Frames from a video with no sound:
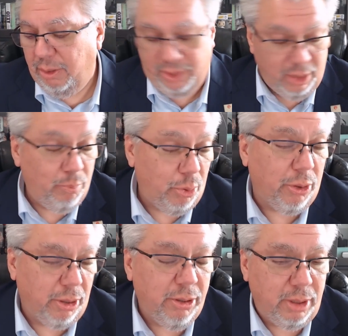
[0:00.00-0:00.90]
The
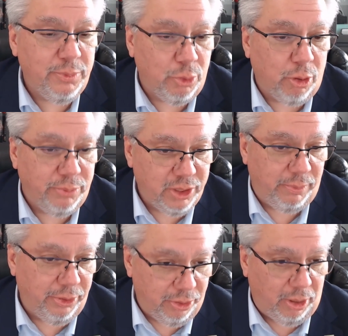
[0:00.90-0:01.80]
importer could absorb
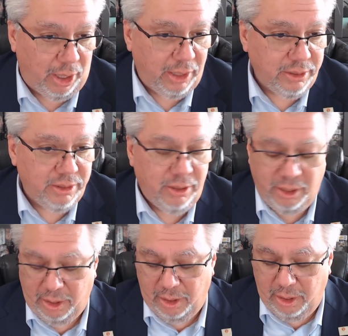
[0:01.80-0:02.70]
some of the cost,
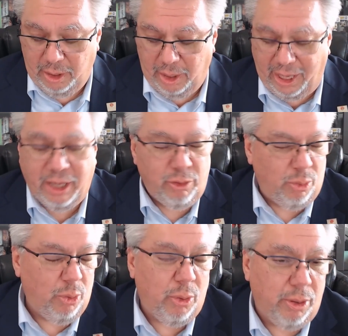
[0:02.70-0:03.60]
and
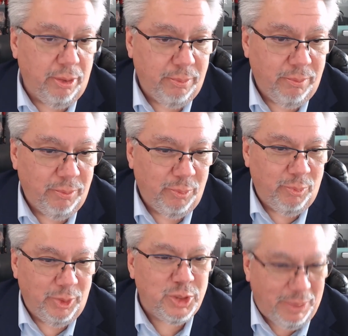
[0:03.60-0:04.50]
or
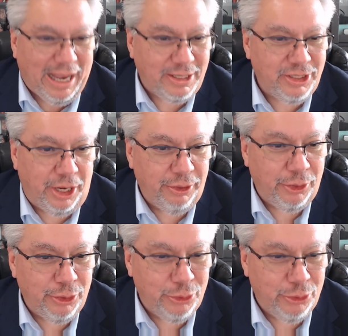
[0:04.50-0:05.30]
it's passed on to the